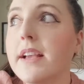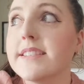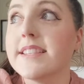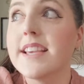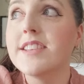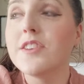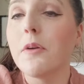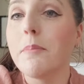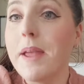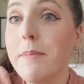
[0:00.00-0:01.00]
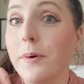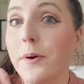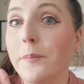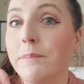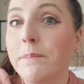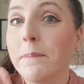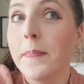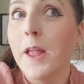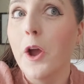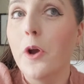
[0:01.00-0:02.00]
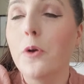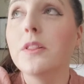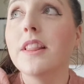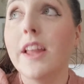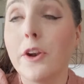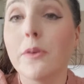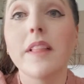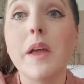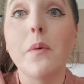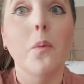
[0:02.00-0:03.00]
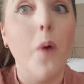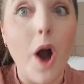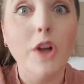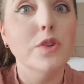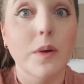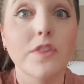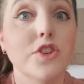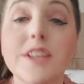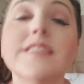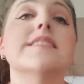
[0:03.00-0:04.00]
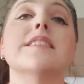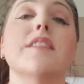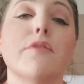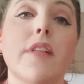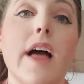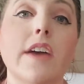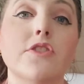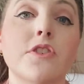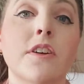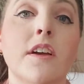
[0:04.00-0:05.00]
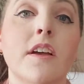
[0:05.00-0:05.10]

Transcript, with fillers: Because these are people who literally walked with Jesus in the flesh.